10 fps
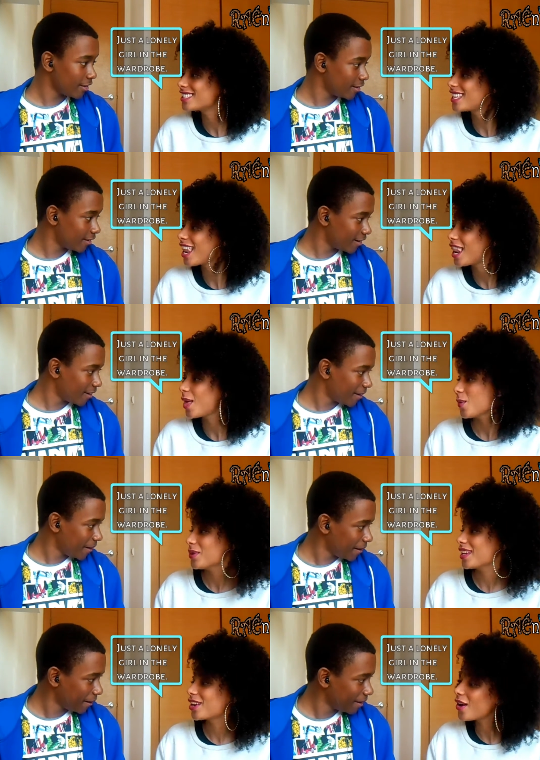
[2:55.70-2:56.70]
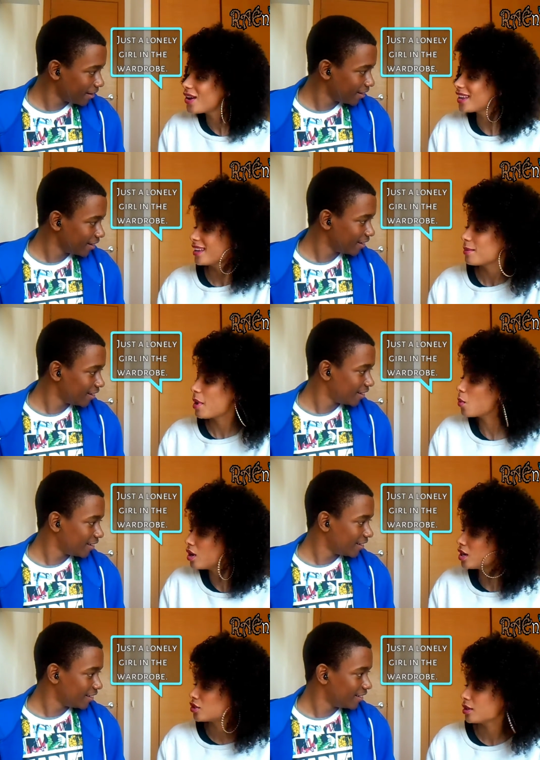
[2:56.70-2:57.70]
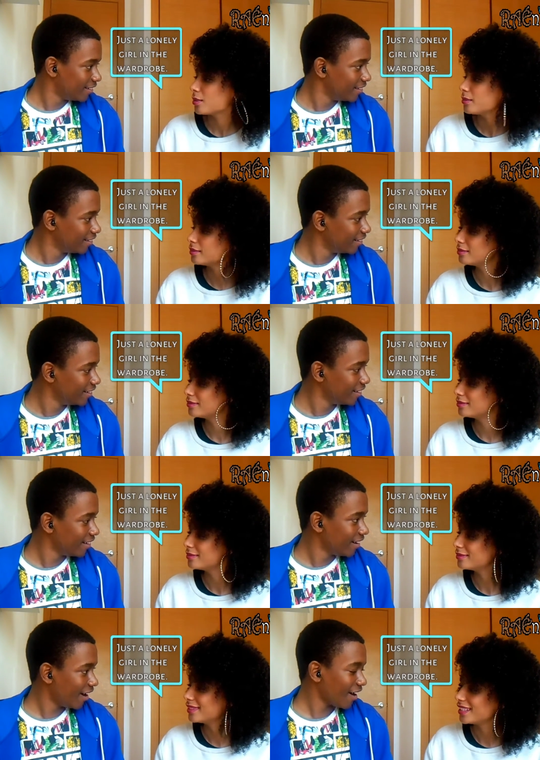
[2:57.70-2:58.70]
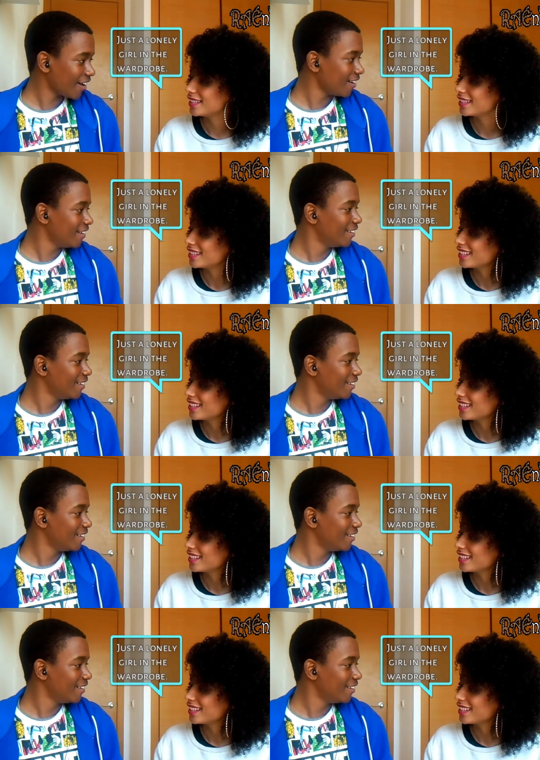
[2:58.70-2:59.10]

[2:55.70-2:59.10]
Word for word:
Speaker 1: Just a lonely girl in my wardrobe. Ah.